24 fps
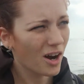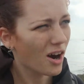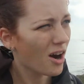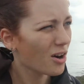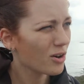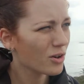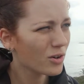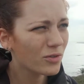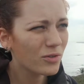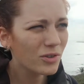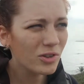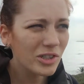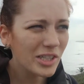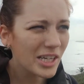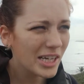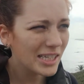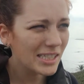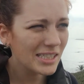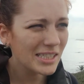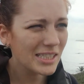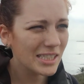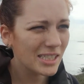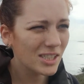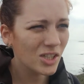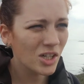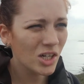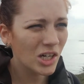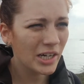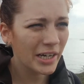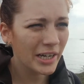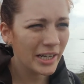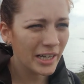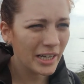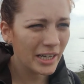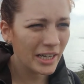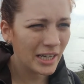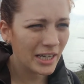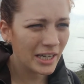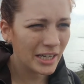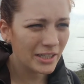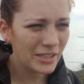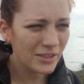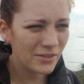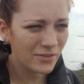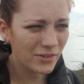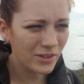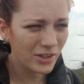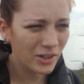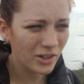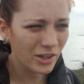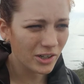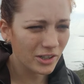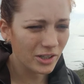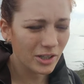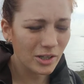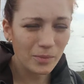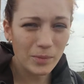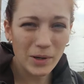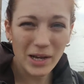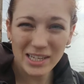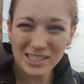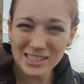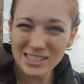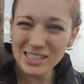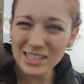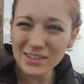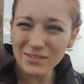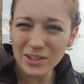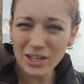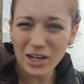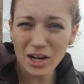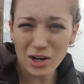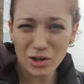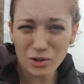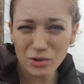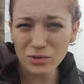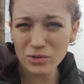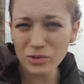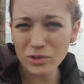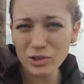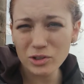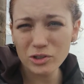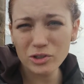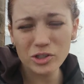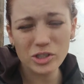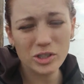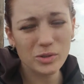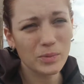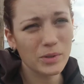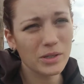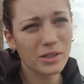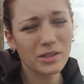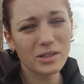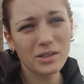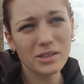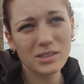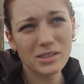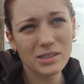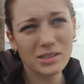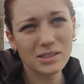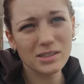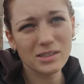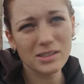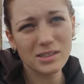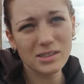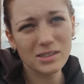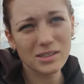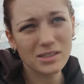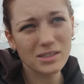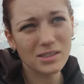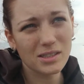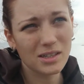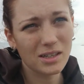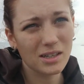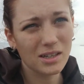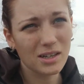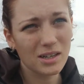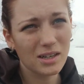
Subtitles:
aquifer testing on it to figure out the capacity of the aquifer, just because it's